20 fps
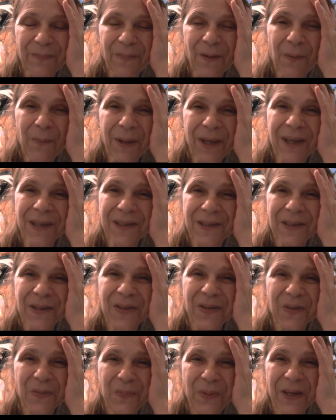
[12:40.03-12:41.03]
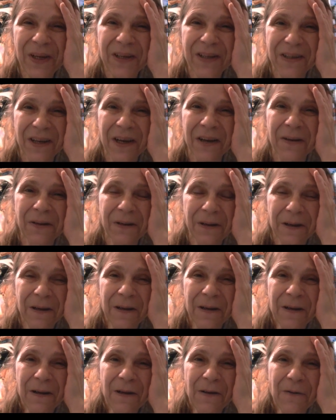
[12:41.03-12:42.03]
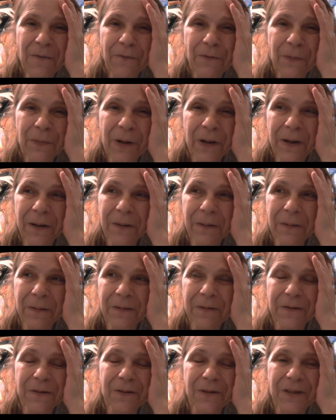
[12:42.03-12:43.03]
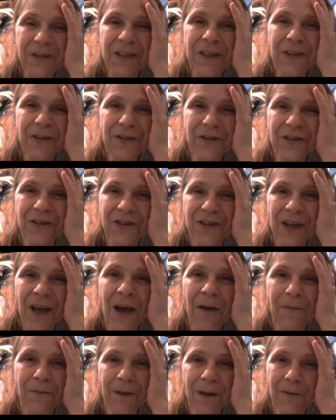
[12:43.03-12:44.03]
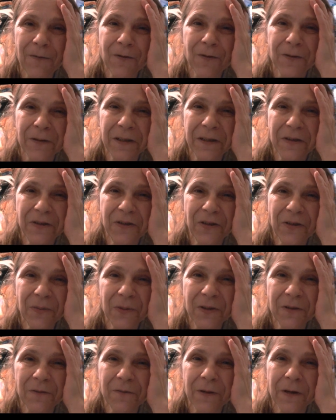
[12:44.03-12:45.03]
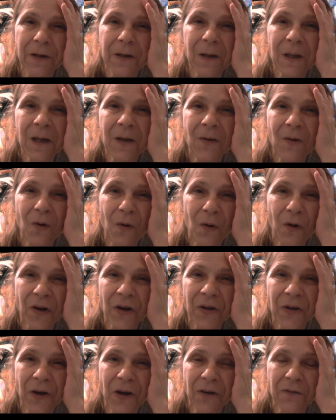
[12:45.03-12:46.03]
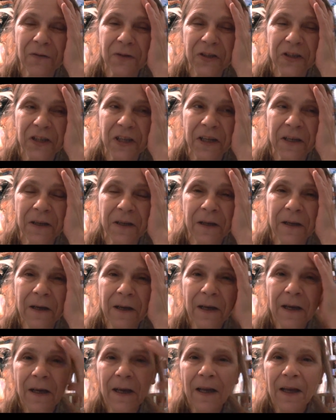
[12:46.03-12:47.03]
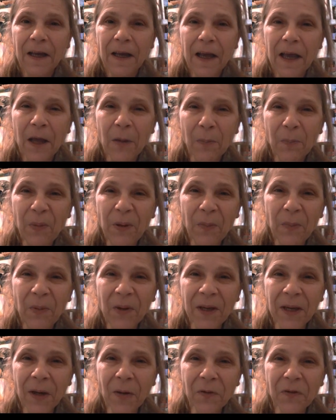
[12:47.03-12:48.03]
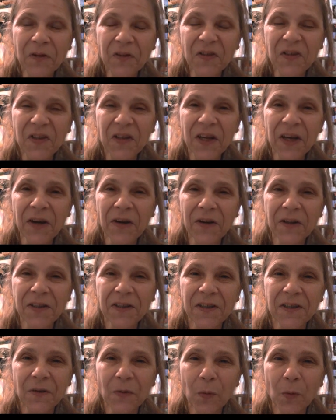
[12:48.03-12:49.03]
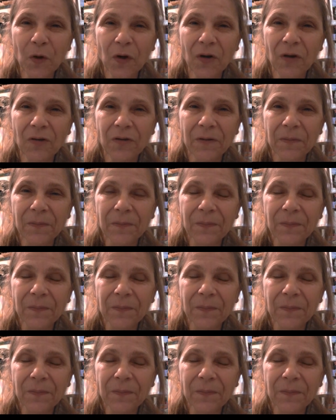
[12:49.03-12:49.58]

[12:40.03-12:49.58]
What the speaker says: Because this is being done from a senior staff level in terms of illegal organ harvesting and pimping out the Sierras in the world.